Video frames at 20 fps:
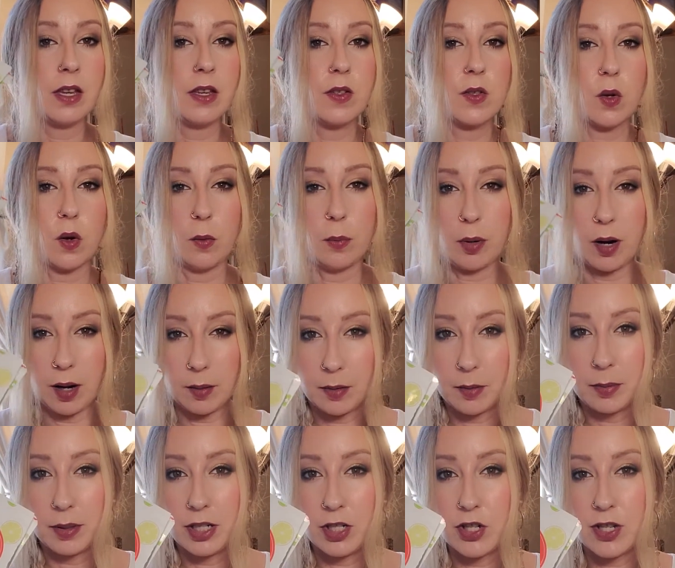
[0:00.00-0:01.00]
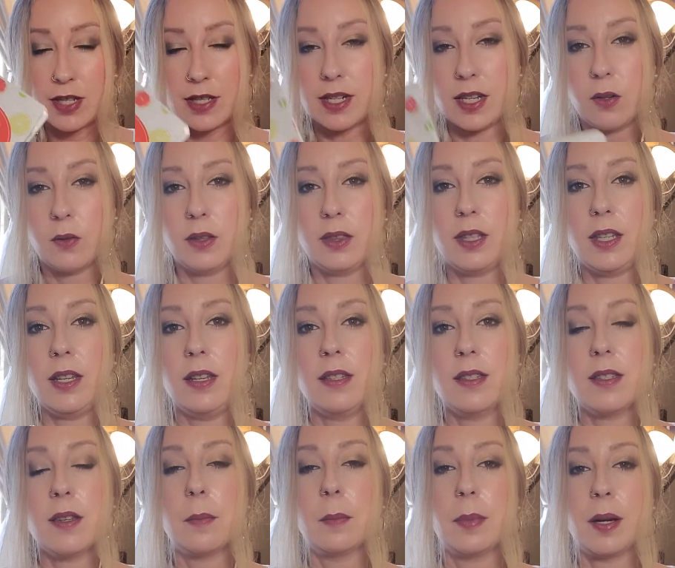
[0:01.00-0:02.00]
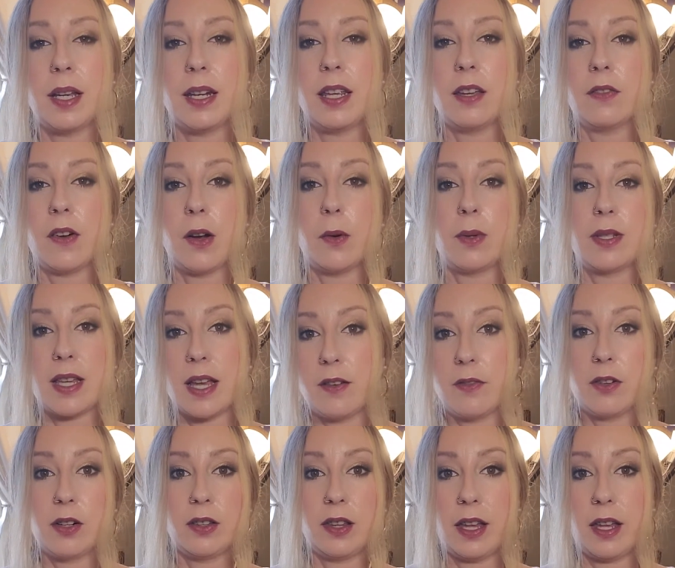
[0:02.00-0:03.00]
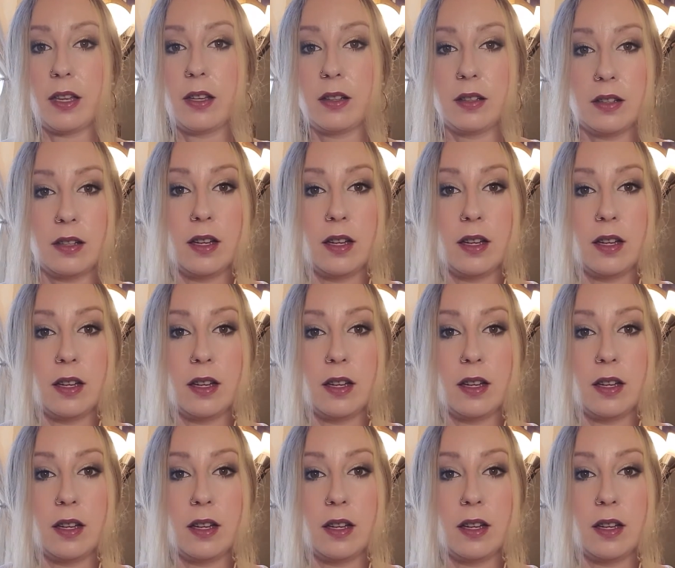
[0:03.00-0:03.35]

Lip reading: So I'll probably just stick with these, but if I was ever like